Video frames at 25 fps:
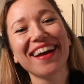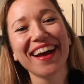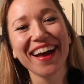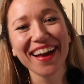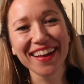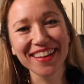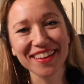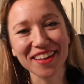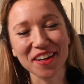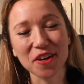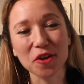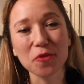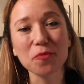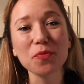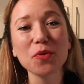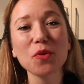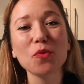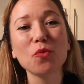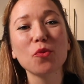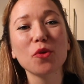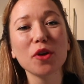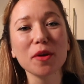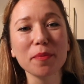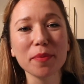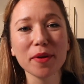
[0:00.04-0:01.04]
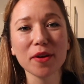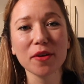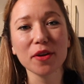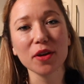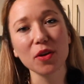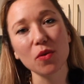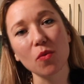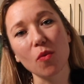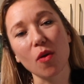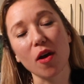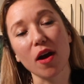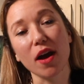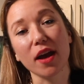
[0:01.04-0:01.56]
Hello, we're
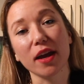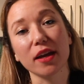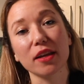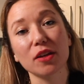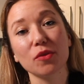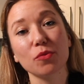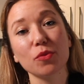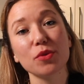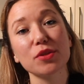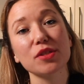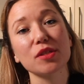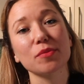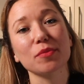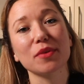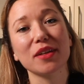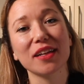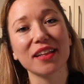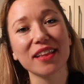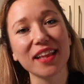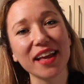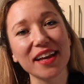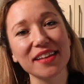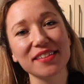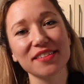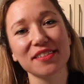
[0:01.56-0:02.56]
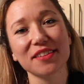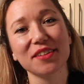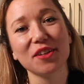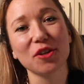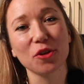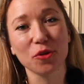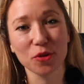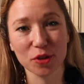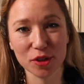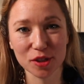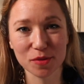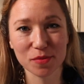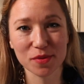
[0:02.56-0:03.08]
pairing wine with some classic
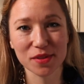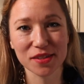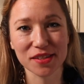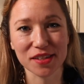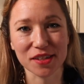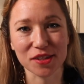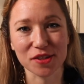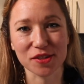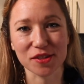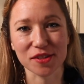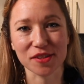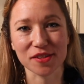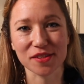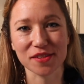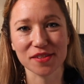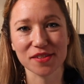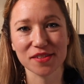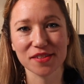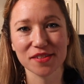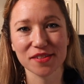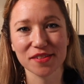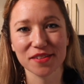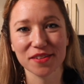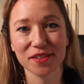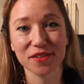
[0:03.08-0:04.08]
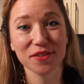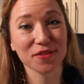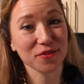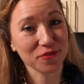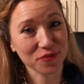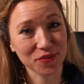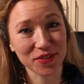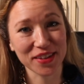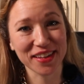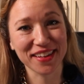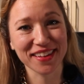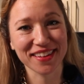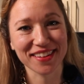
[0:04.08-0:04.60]
Christmas dishes,
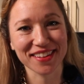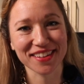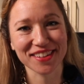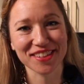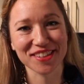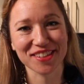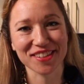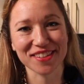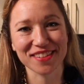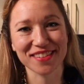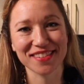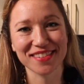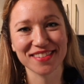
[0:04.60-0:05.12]
vegan dishes.